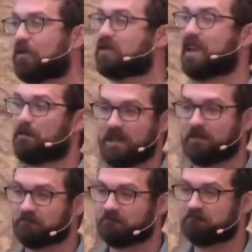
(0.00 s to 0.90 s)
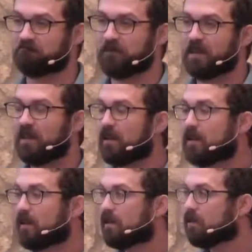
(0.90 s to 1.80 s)
was happening.
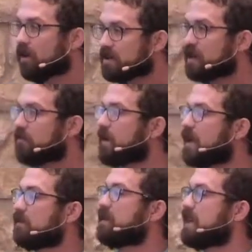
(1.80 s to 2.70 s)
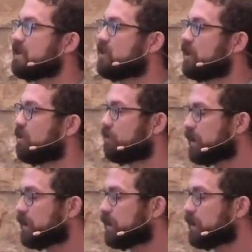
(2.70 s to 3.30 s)
There wasn't a foundation in